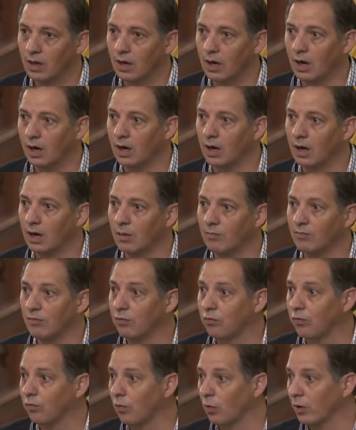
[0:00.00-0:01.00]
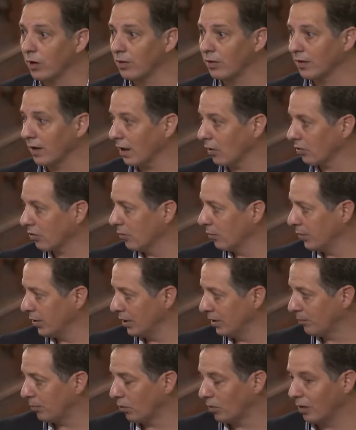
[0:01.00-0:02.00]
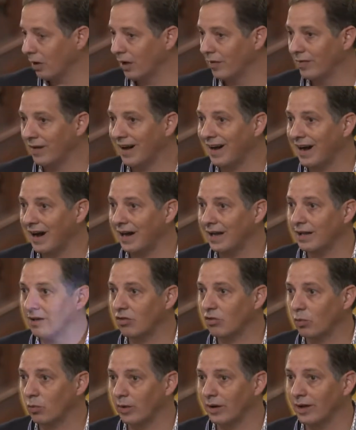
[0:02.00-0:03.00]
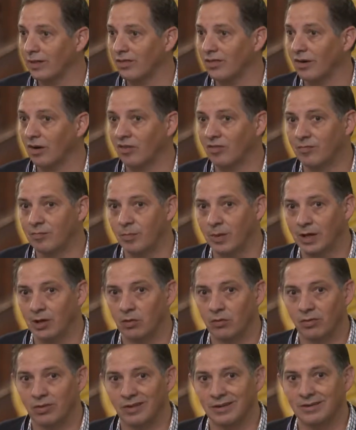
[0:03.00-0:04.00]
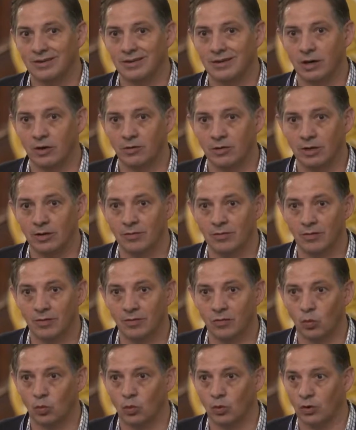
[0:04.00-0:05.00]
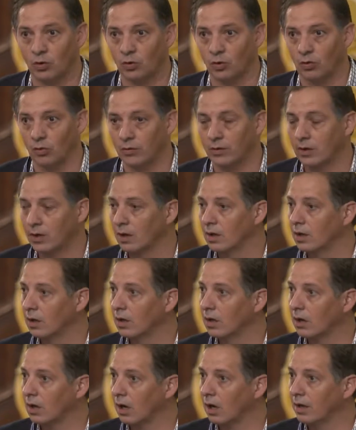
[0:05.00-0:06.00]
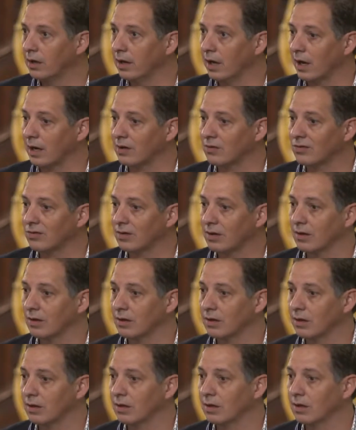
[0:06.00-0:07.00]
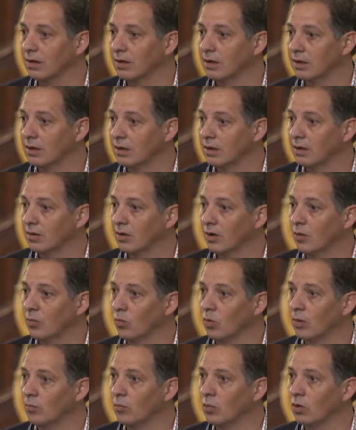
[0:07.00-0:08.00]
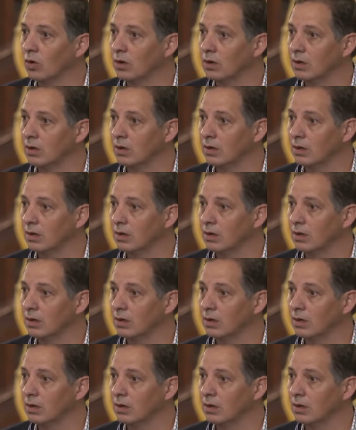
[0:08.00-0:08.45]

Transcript: 40,000 people, and the highest rates of male centenarians in the world. Next, and one more.